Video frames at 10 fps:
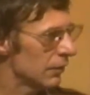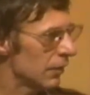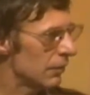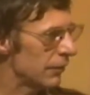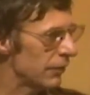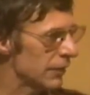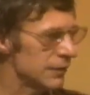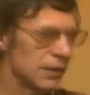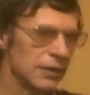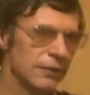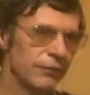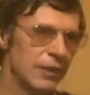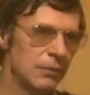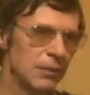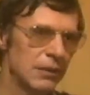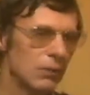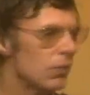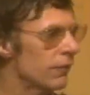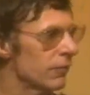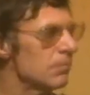Uh, my father's side of the family are
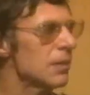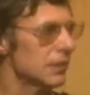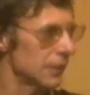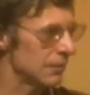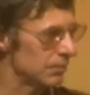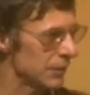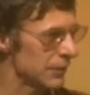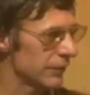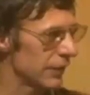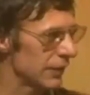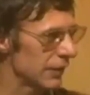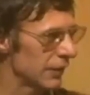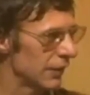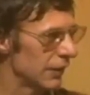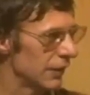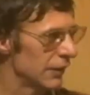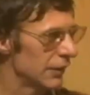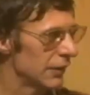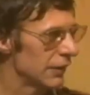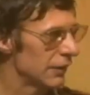all from Bethlehem, Pennsylvania. Down
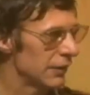east.